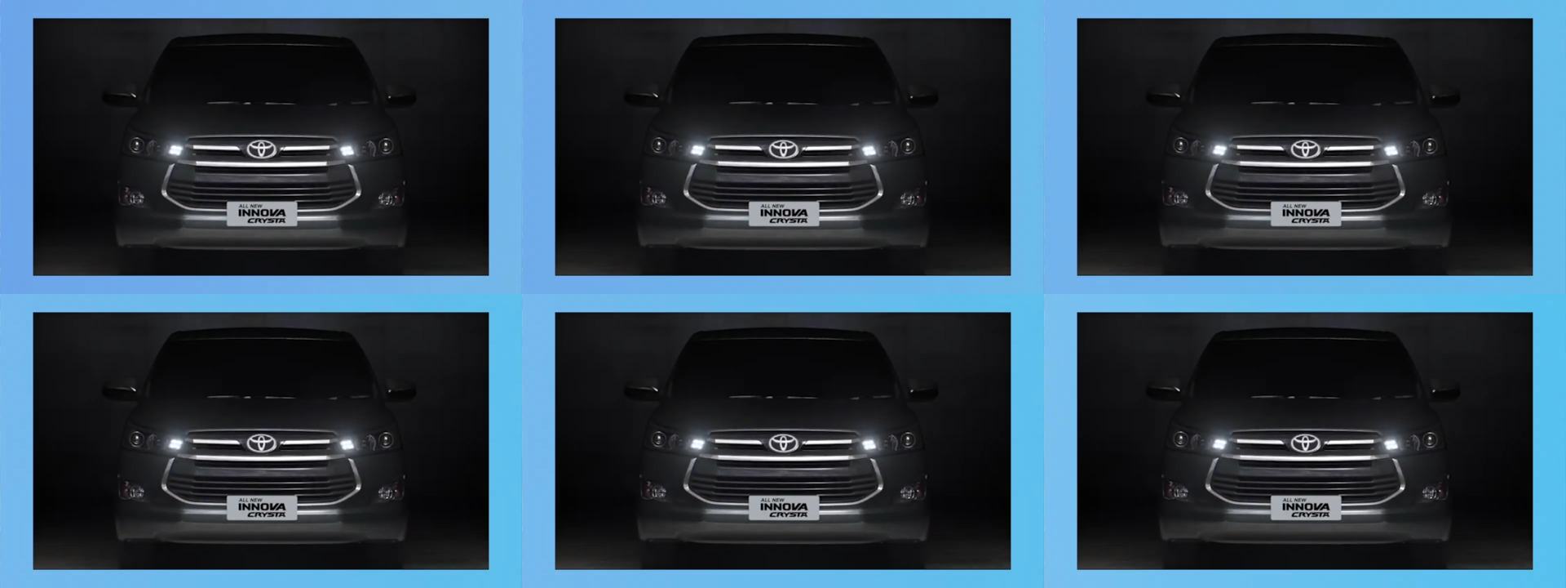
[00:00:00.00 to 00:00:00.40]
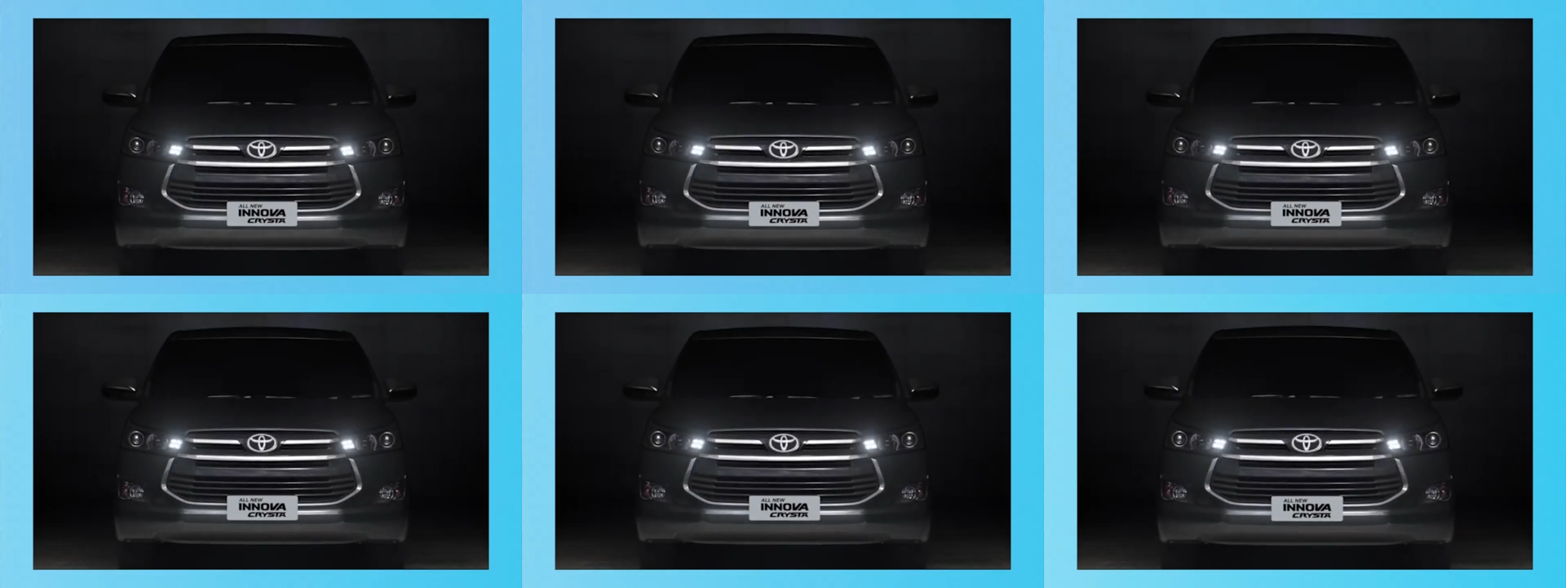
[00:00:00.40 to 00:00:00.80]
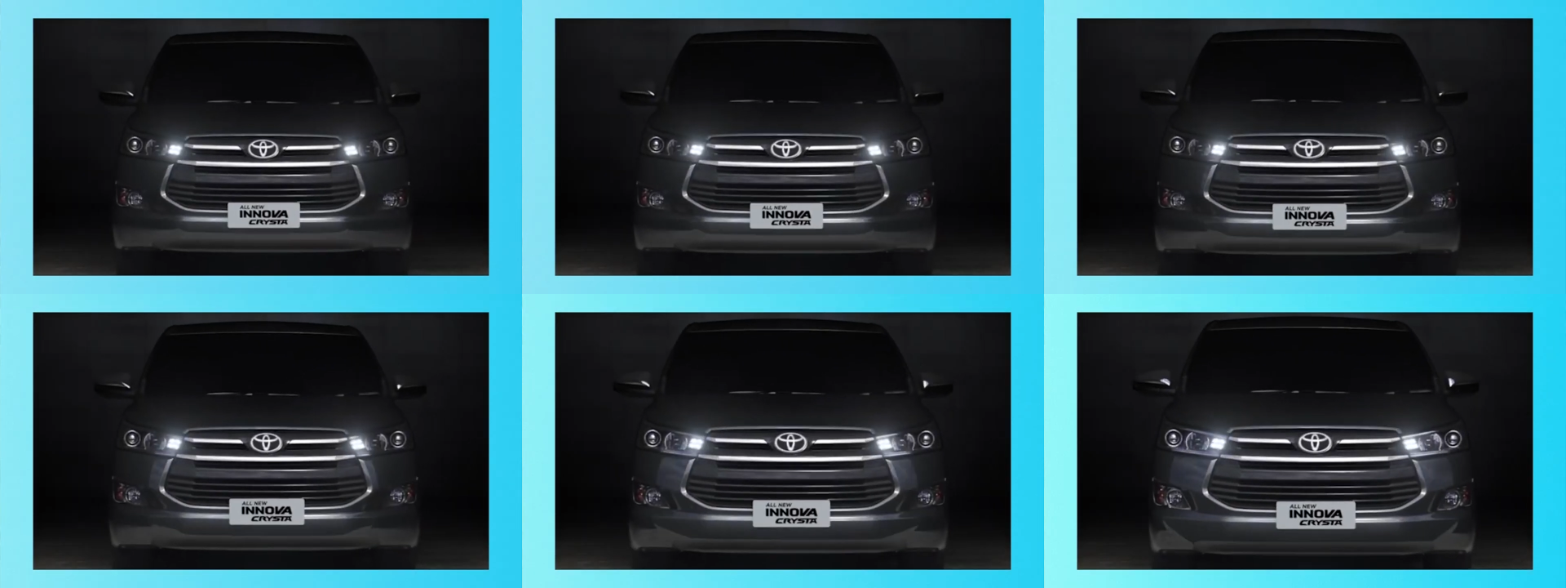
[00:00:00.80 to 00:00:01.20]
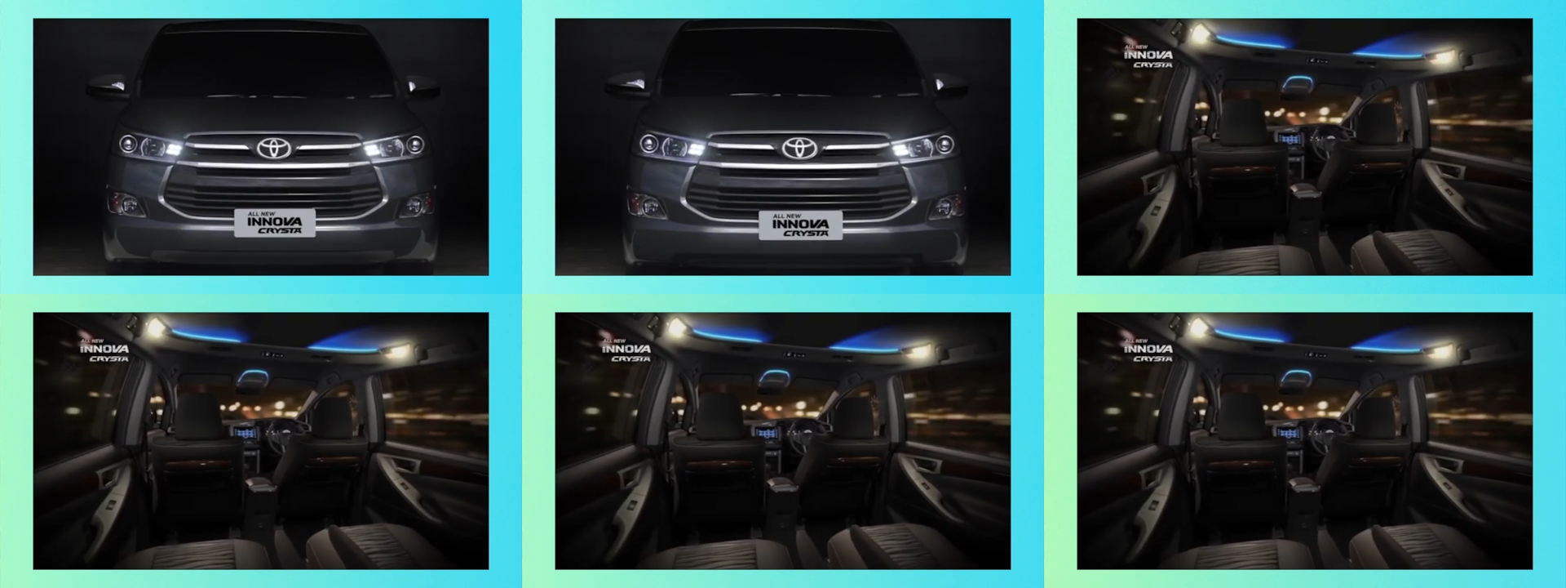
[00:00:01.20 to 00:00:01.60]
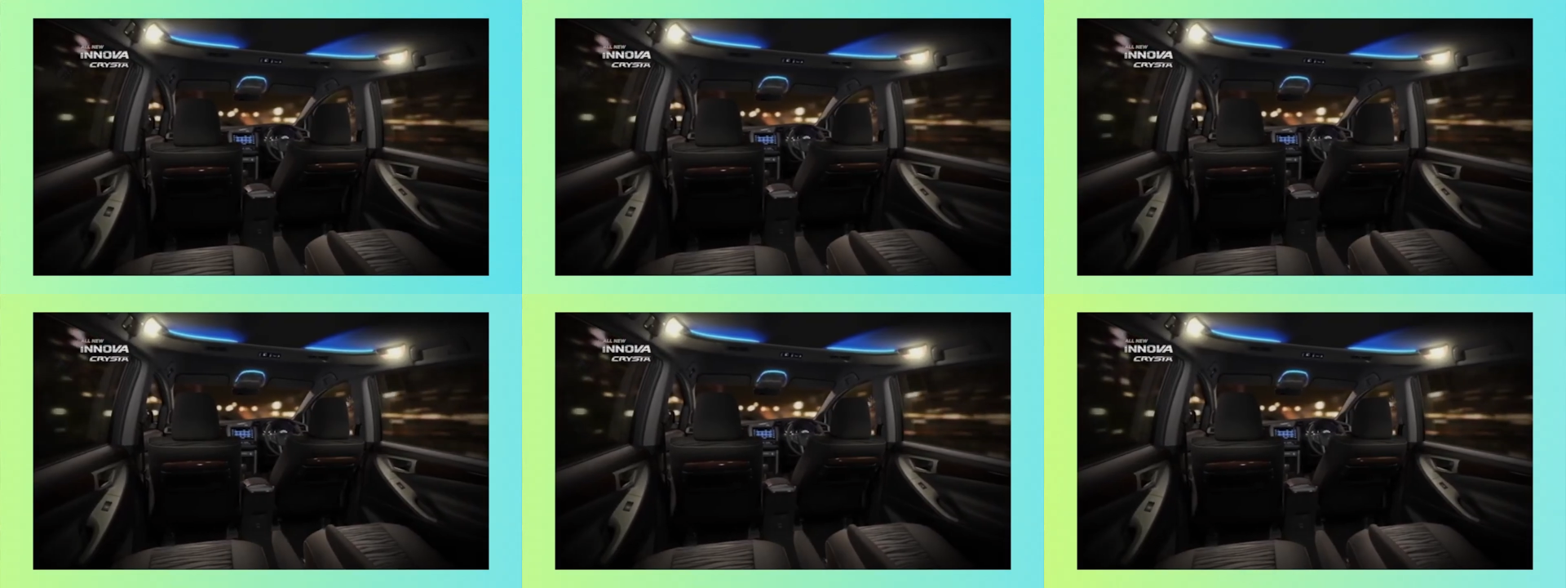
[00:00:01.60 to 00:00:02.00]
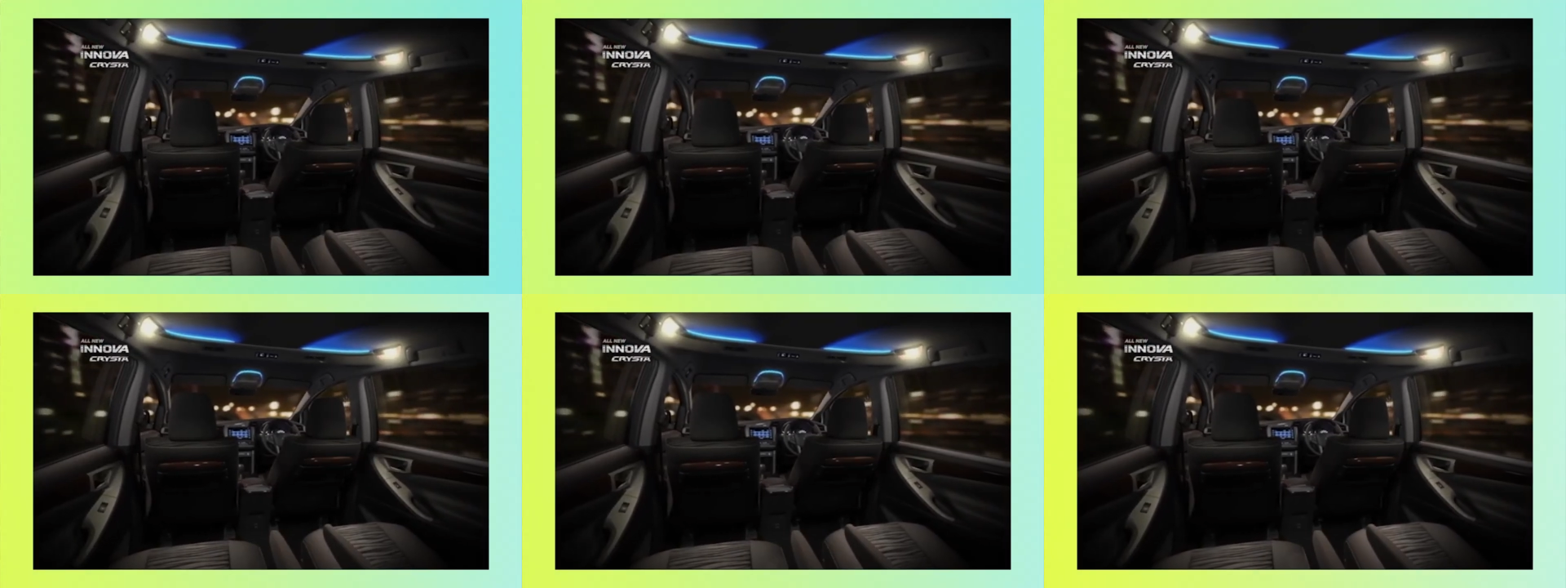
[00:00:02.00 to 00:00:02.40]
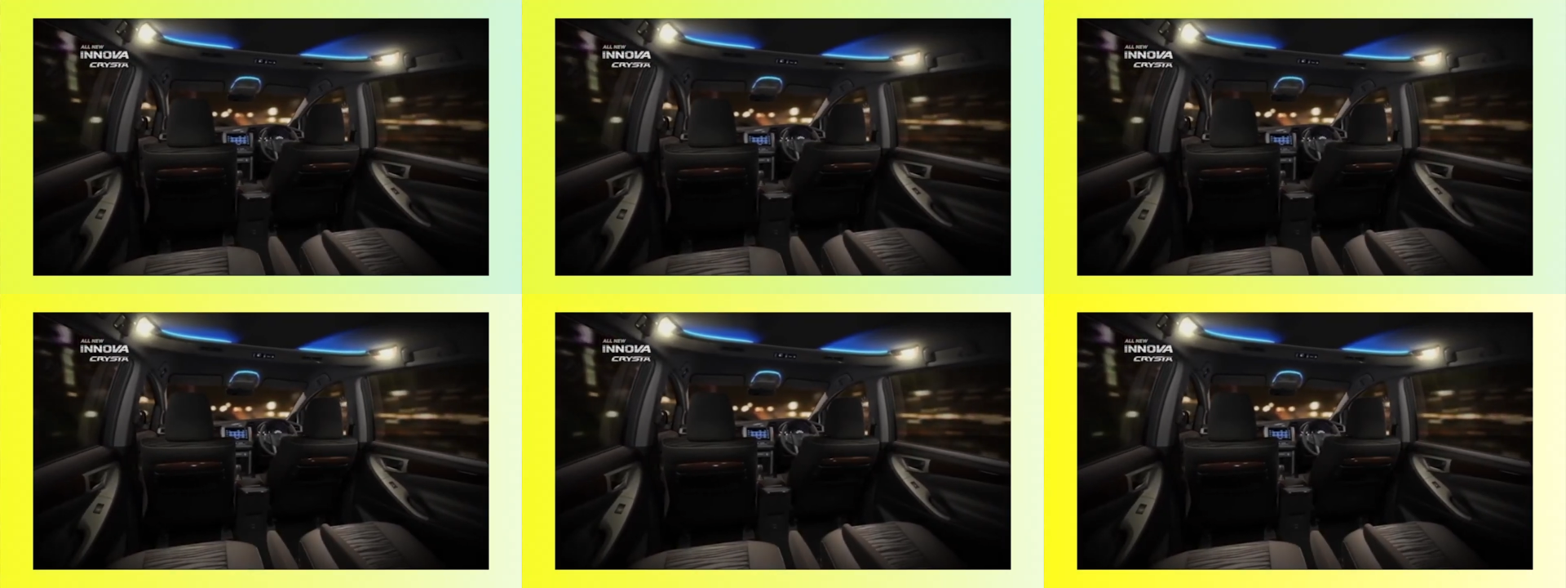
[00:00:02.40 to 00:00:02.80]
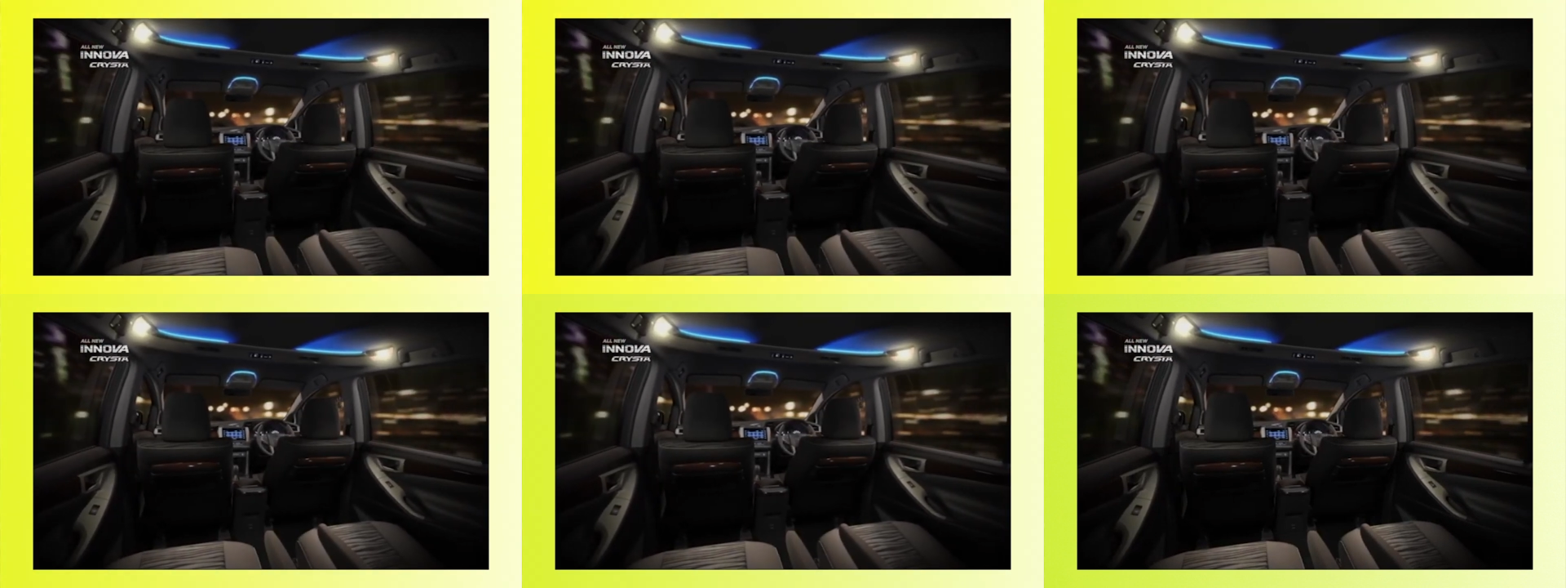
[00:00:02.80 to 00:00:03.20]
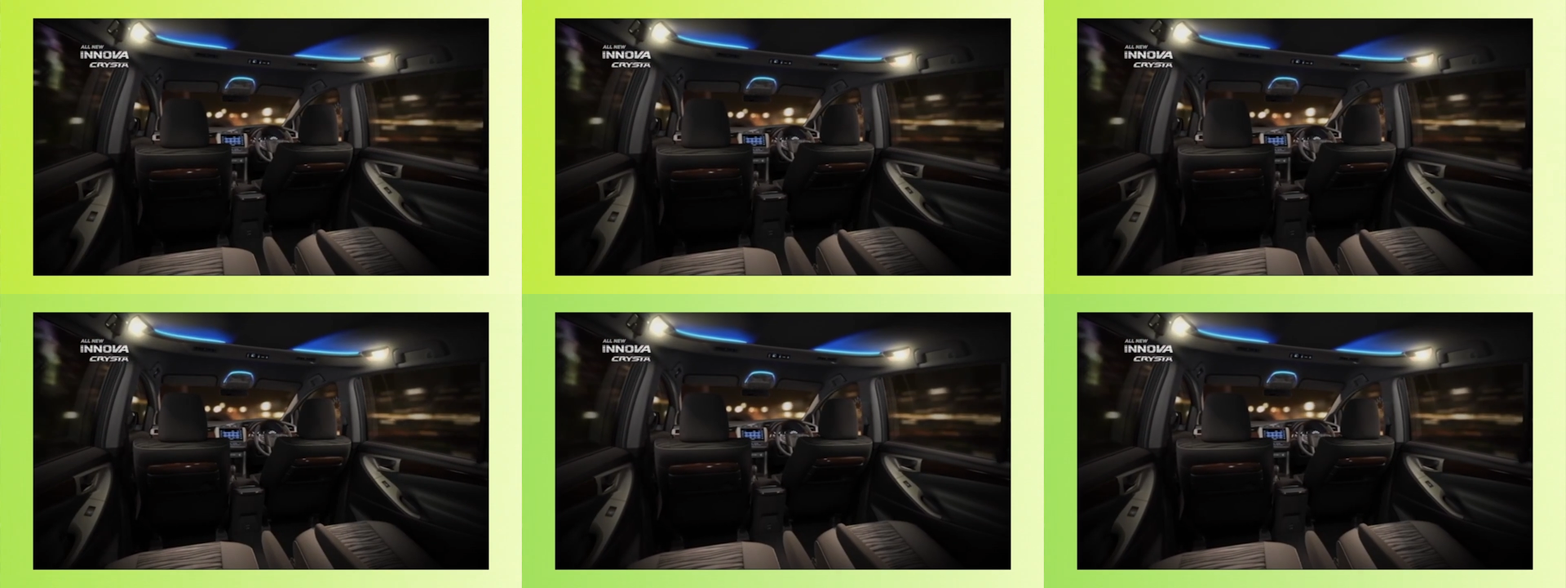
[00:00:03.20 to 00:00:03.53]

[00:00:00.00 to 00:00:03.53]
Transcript: [unreadable: no face in view]